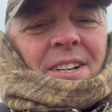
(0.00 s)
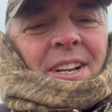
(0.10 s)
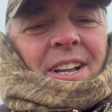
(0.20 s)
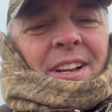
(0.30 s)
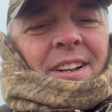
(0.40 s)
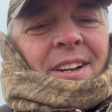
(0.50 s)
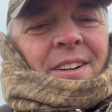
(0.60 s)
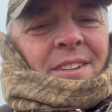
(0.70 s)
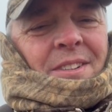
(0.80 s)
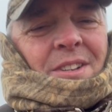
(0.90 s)

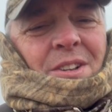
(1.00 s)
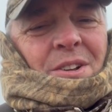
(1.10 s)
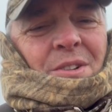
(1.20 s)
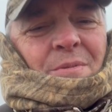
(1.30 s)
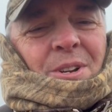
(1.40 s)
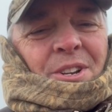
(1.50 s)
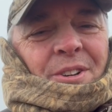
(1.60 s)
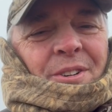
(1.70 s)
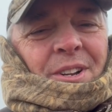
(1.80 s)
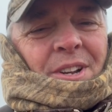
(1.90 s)
and wish
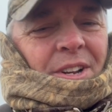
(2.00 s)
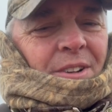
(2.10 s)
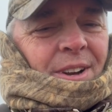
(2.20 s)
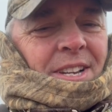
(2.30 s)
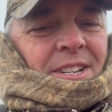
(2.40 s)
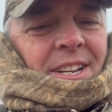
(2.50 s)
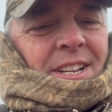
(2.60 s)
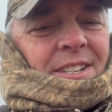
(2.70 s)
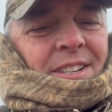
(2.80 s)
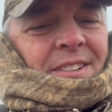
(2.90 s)
you a great
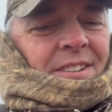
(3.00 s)
season.